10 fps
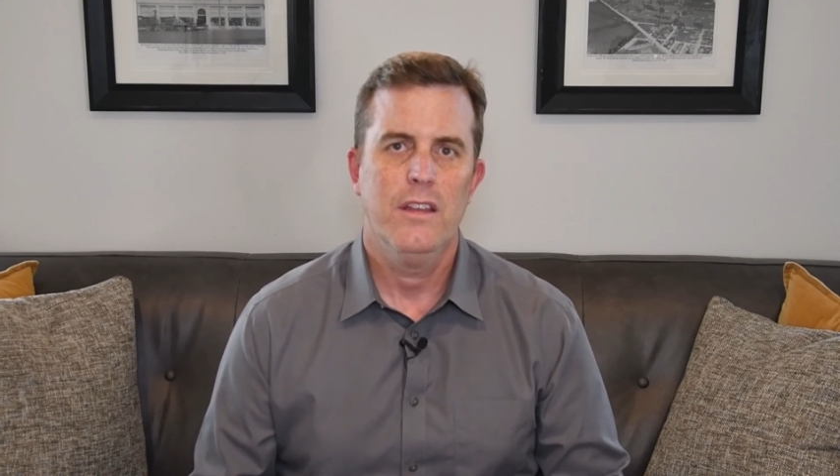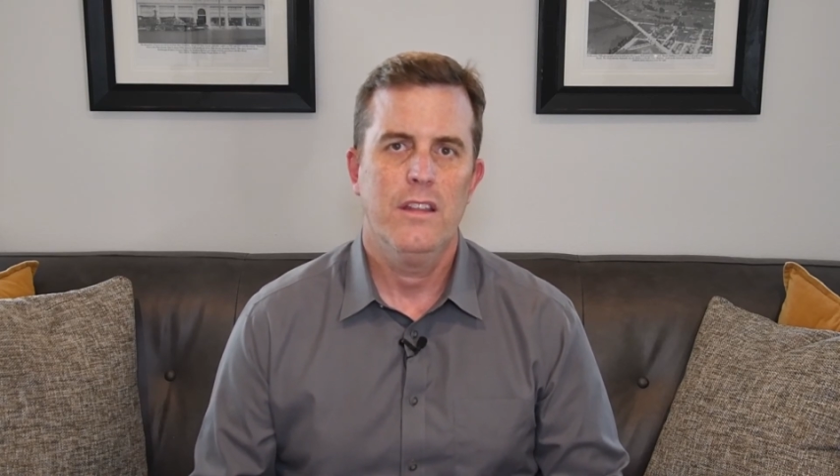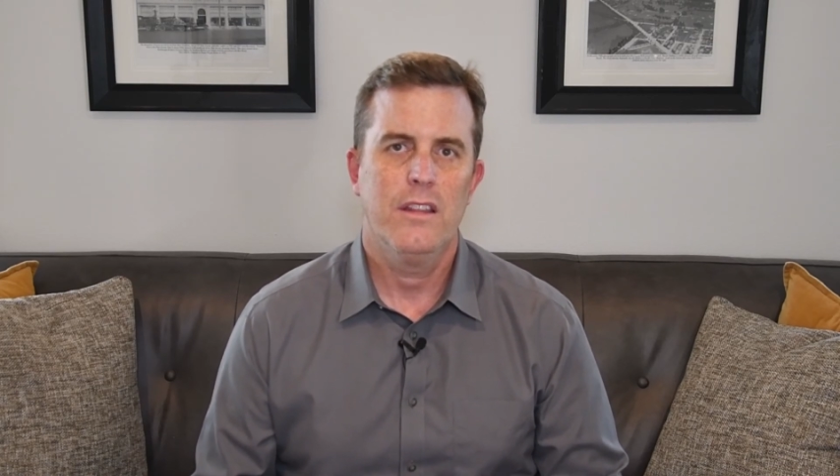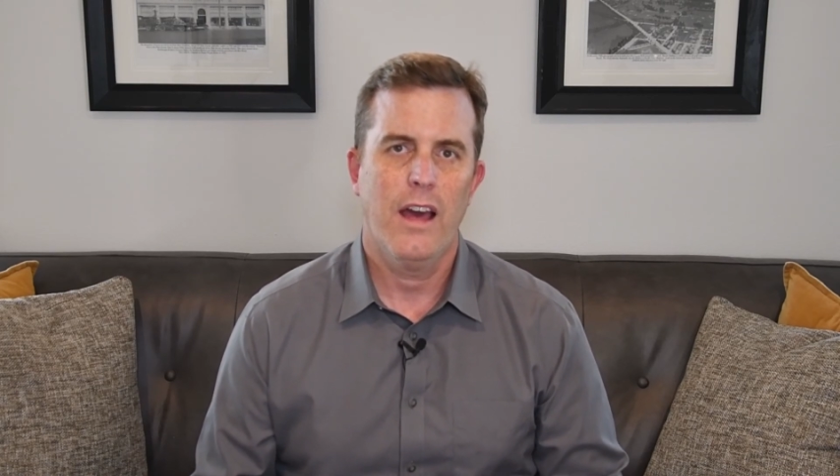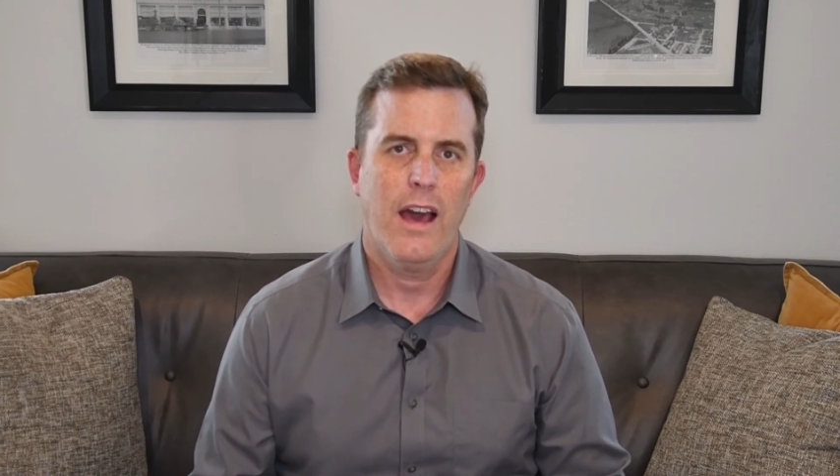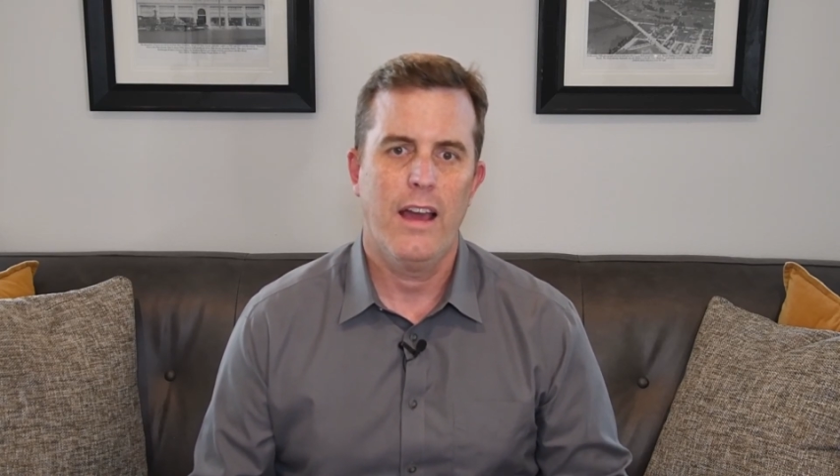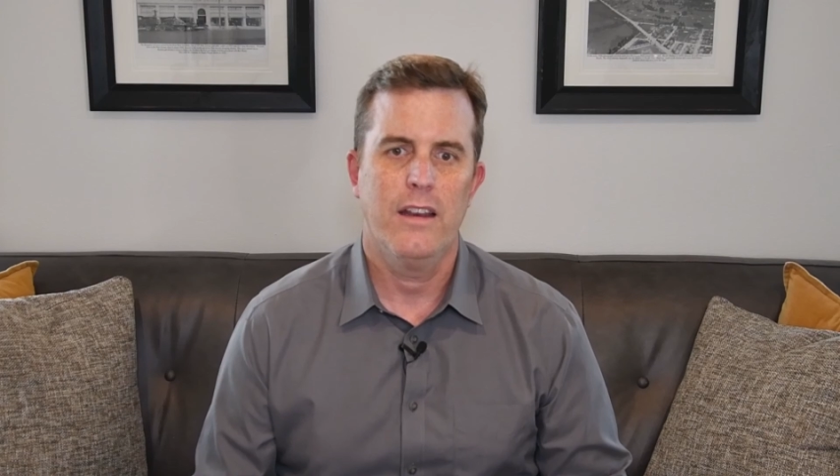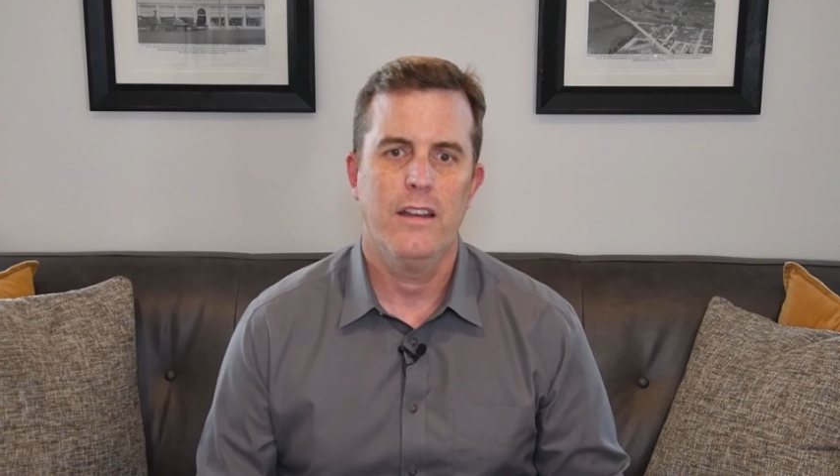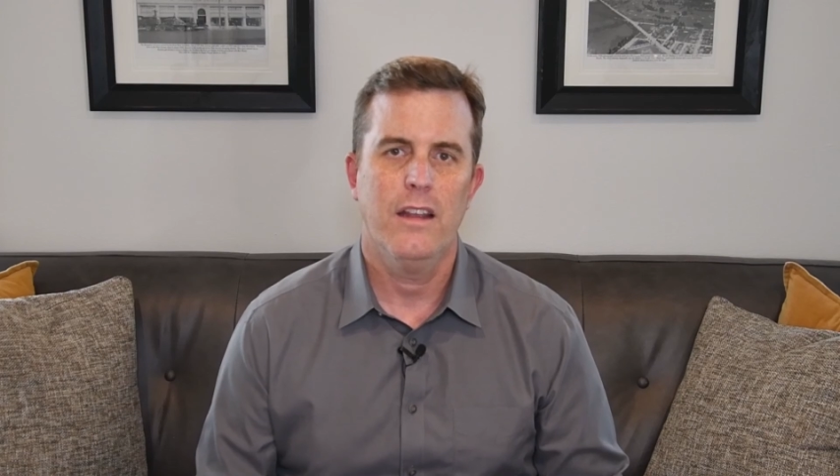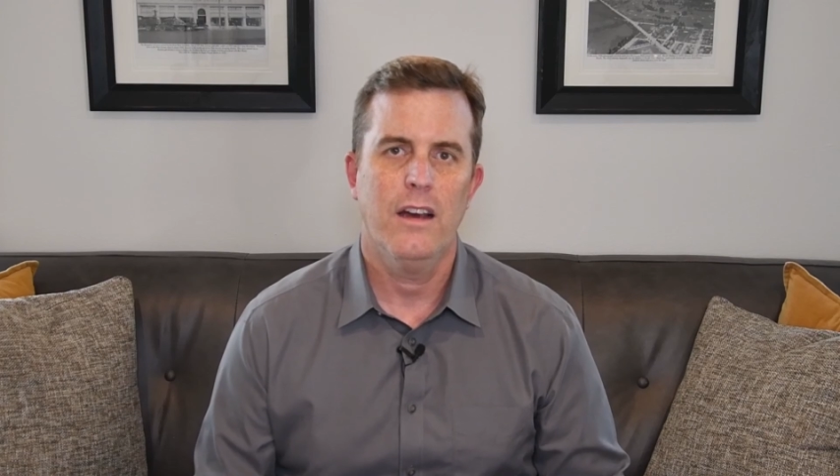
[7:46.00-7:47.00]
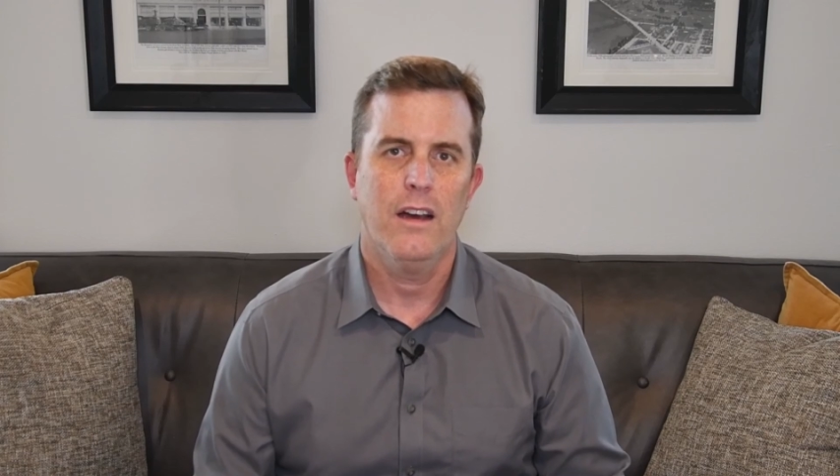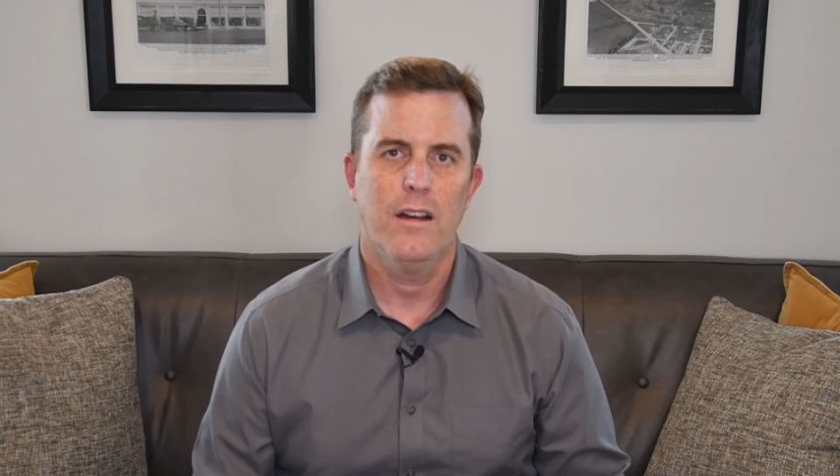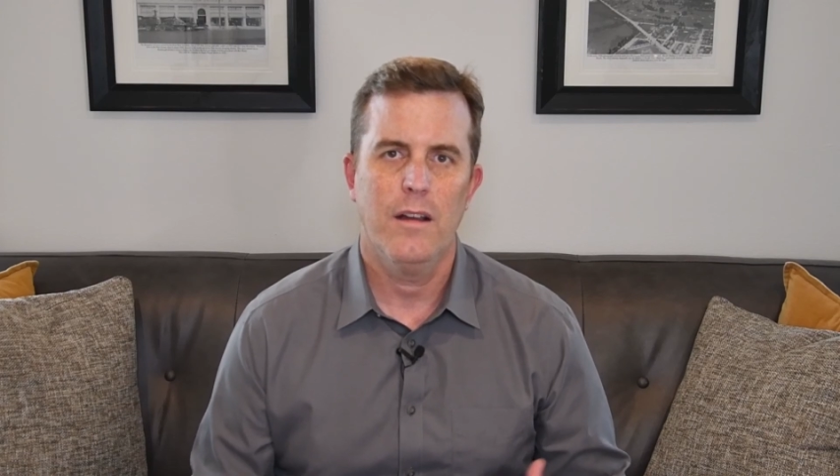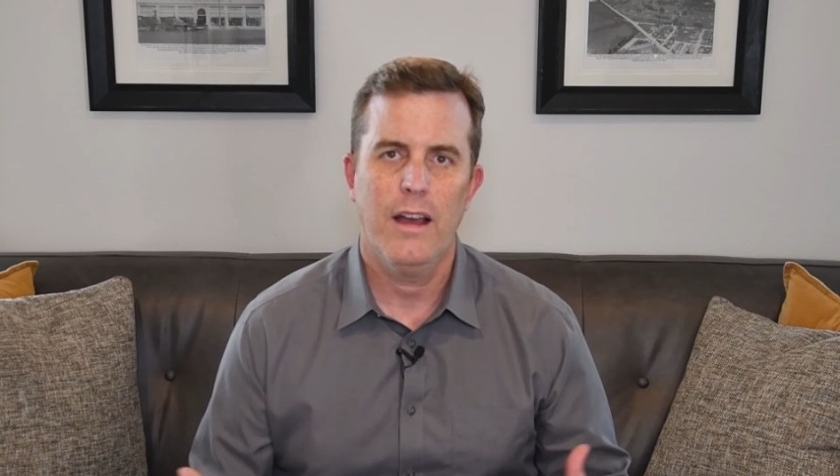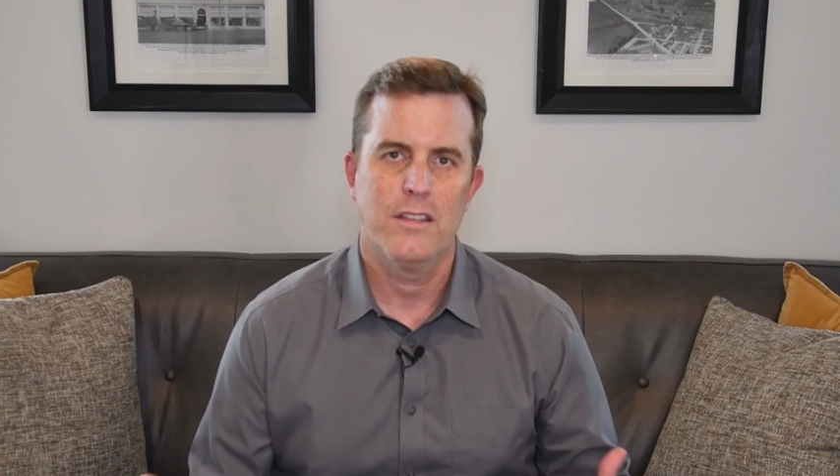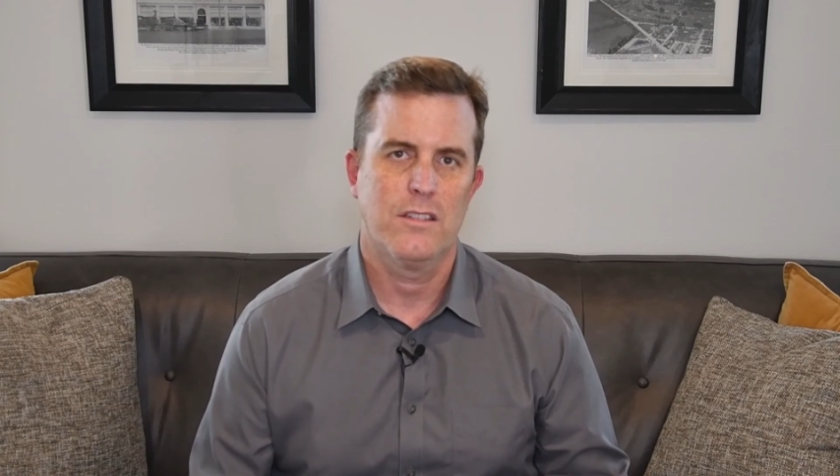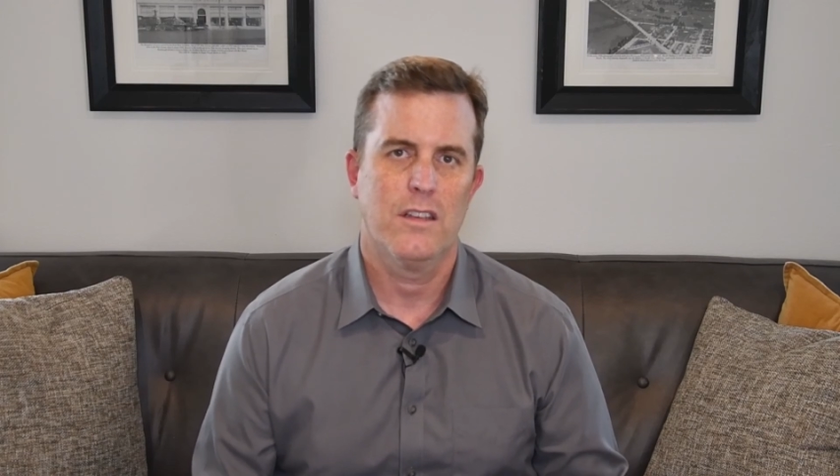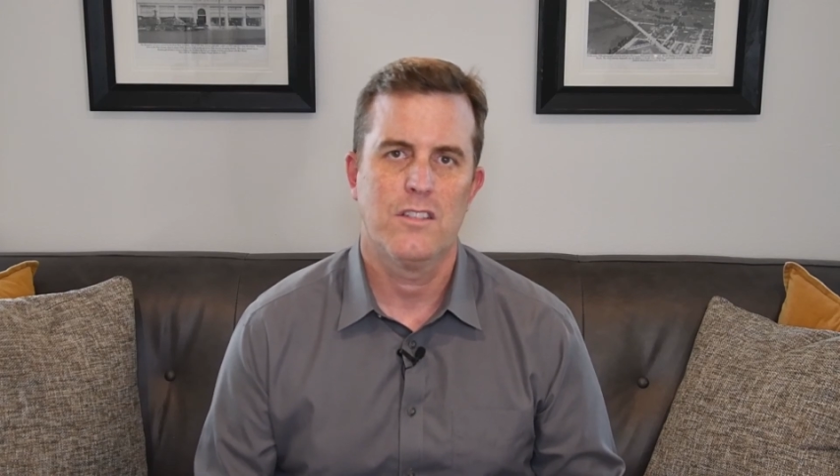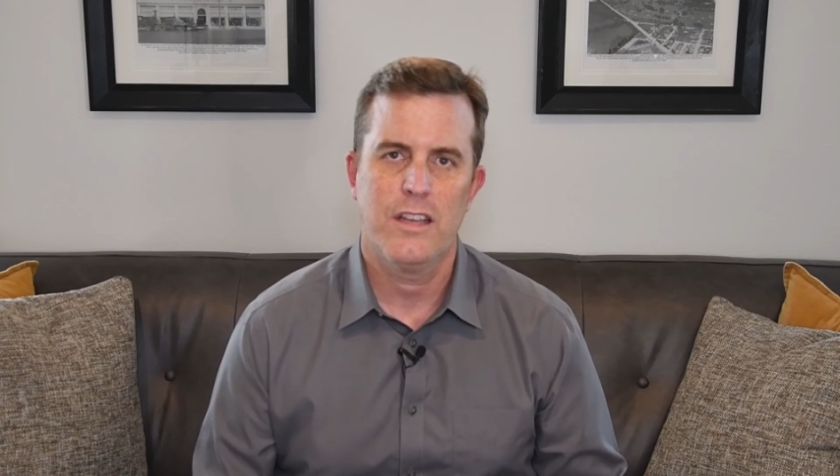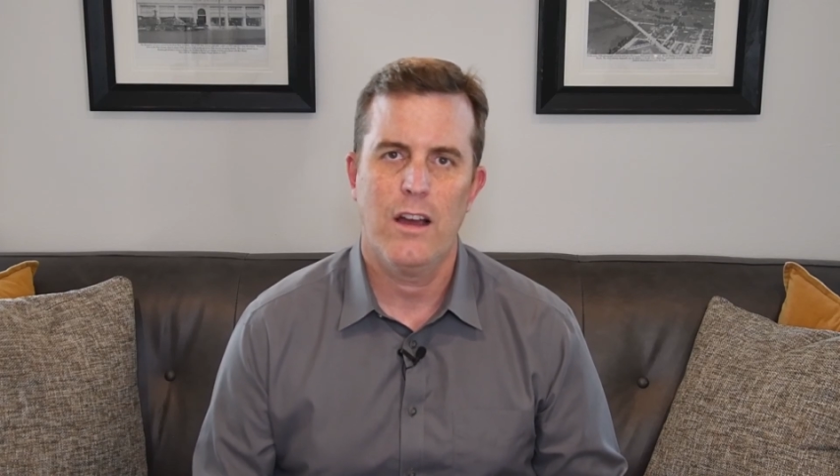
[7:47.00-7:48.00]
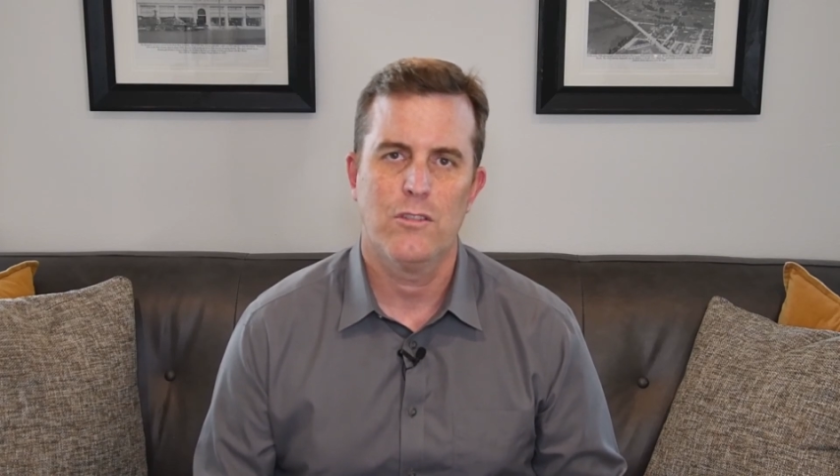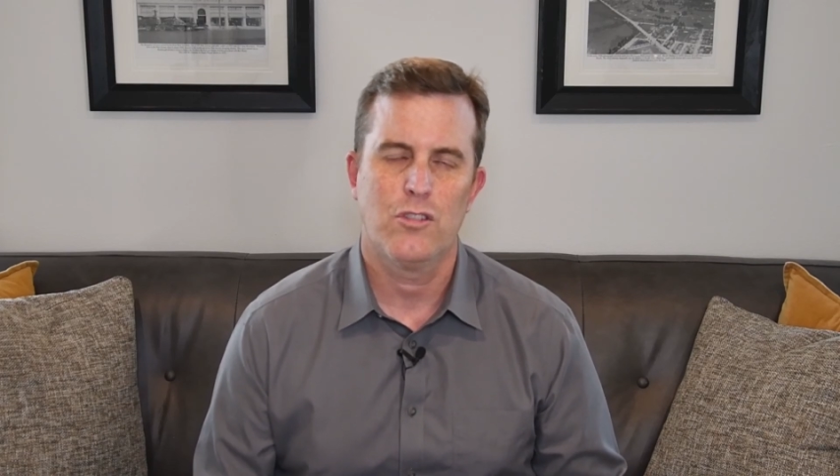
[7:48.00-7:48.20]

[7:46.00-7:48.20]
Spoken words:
that has a sound